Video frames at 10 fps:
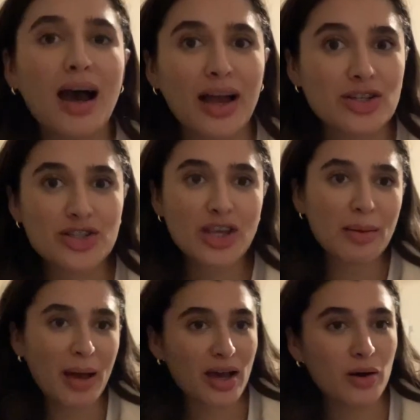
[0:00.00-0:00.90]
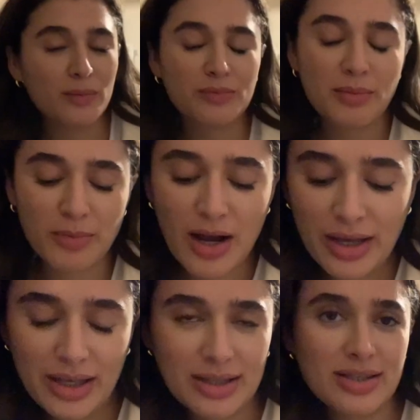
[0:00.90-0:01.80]
I just got back home from
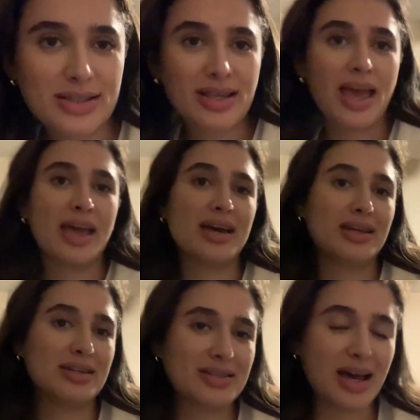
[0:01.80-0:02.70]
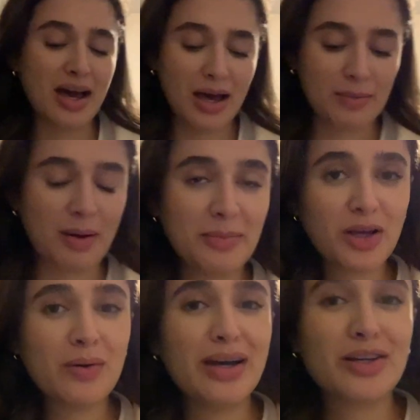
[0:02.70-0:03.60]
Ryan's, and um, I'm gonna
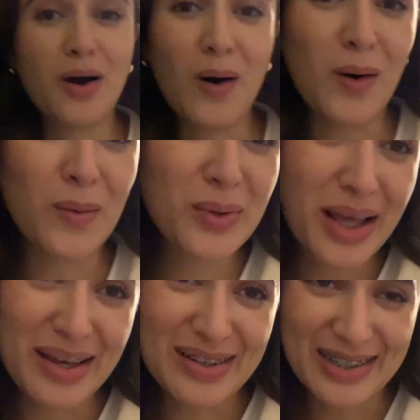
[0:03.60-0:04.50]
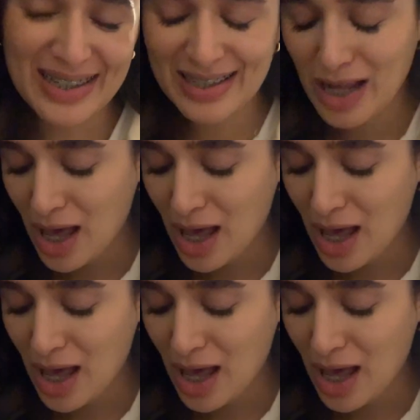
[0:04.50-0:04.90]
go ahead and haul what I got,